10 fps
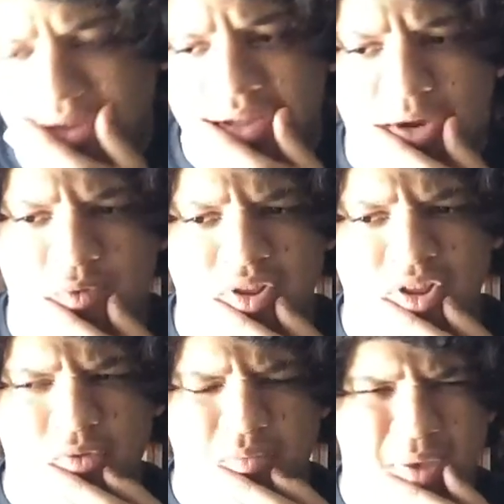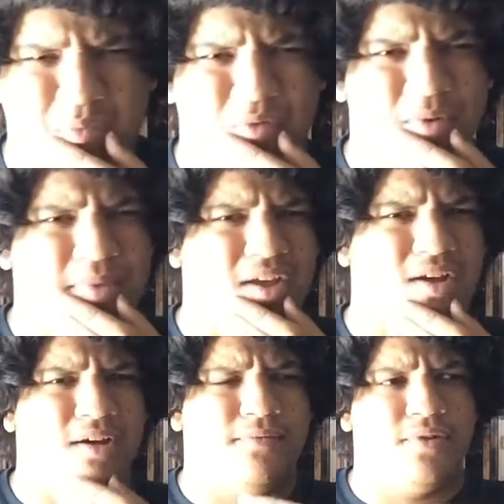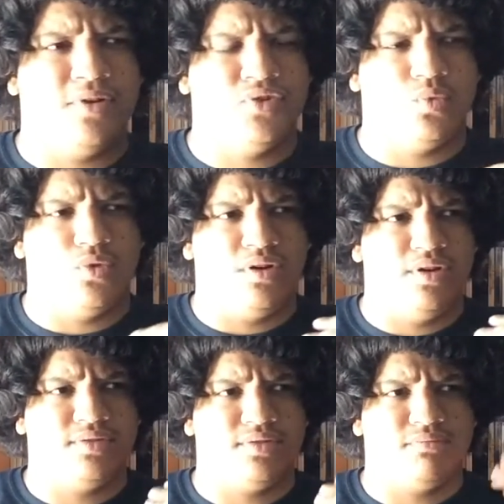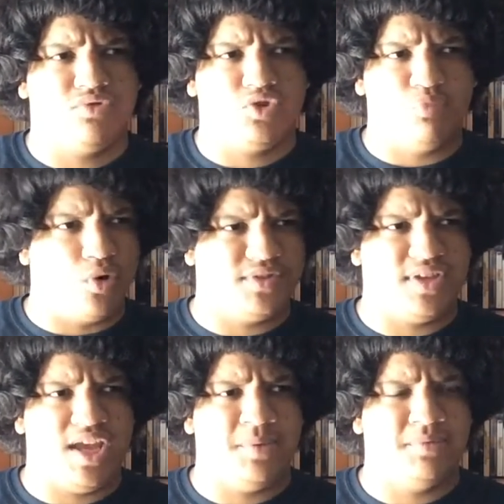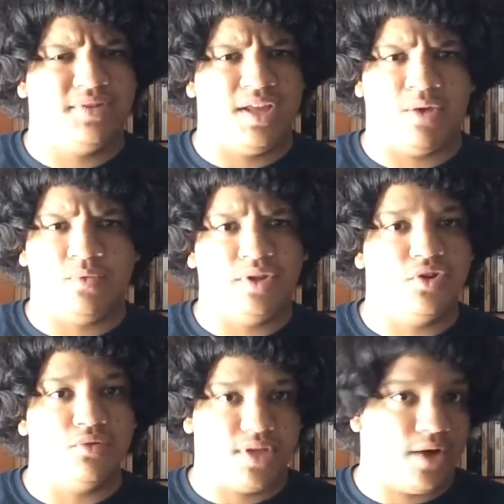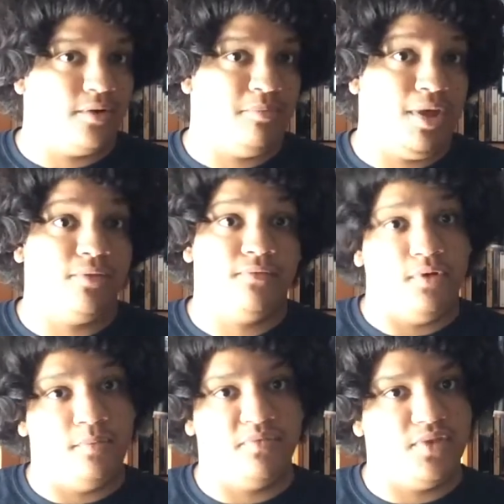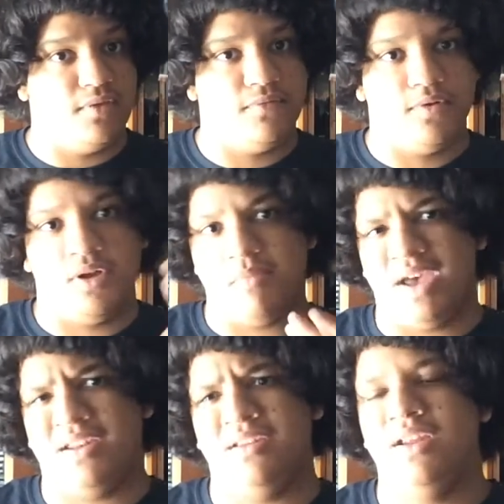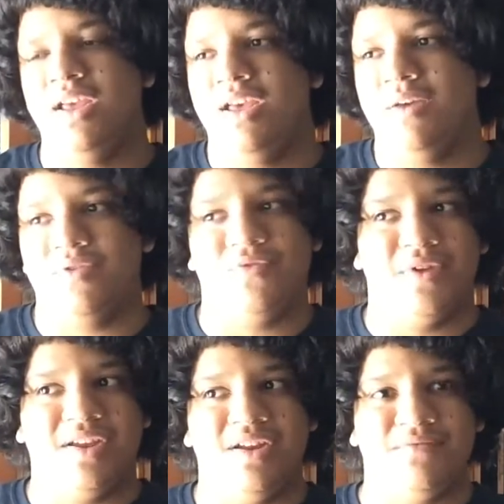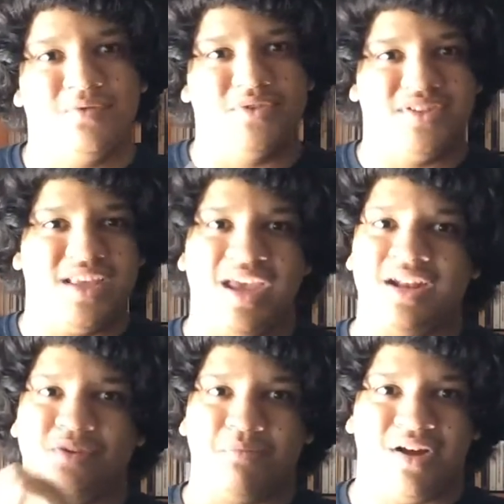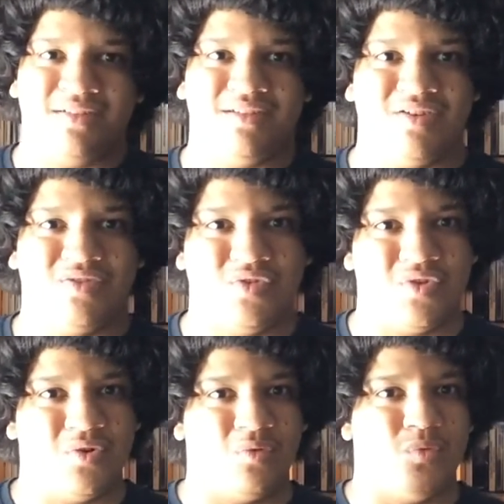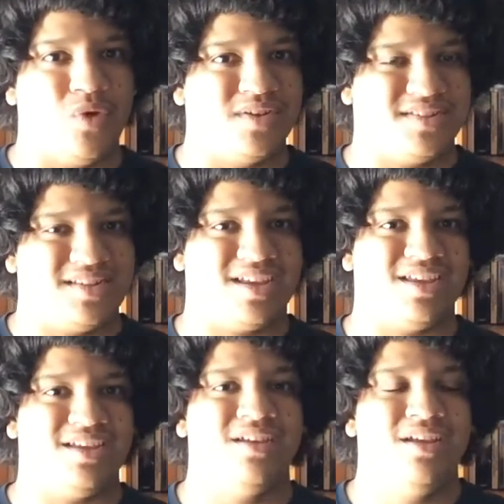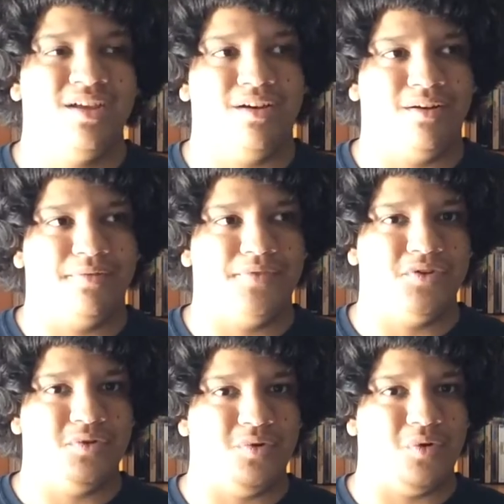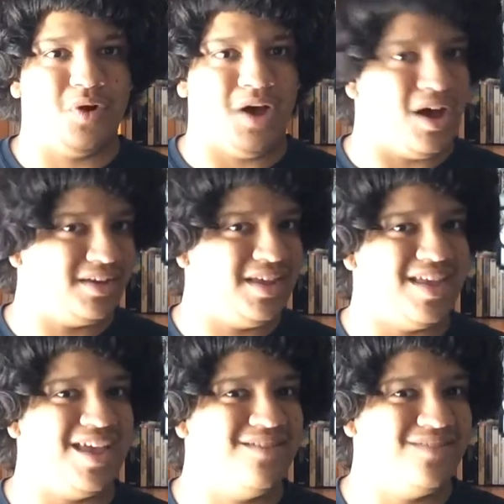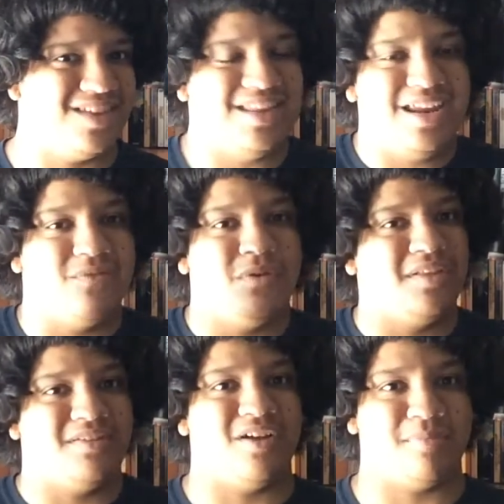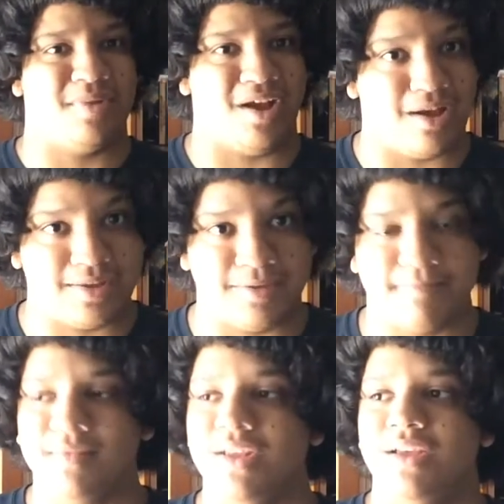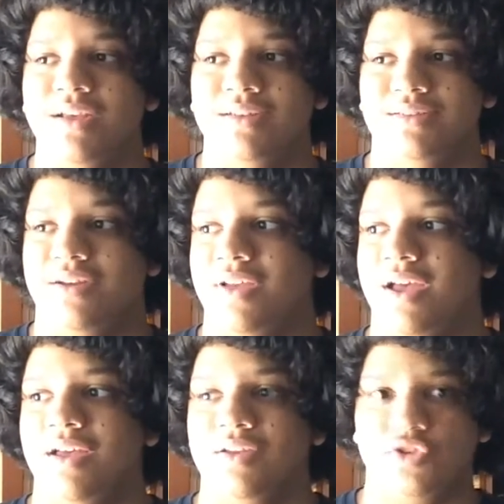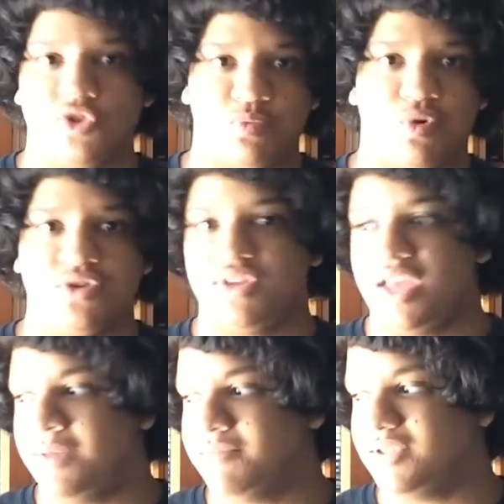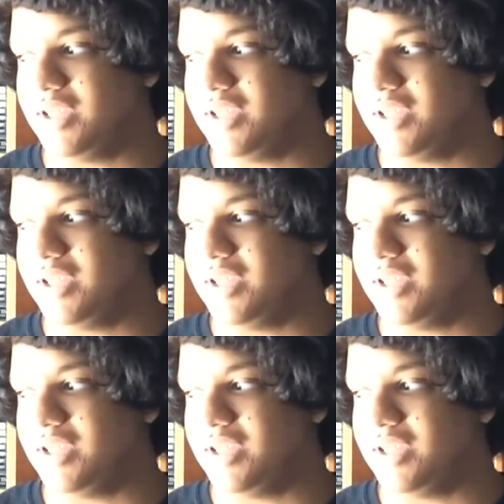thing that I really remember from that conference was sports games that I really don't care about, from FIFA and Madden. Which, funny enough, towards the end of their montage, they showed 1 second of the new hockey game, and they didn't even really talk about hockey. So yeah, the sports games,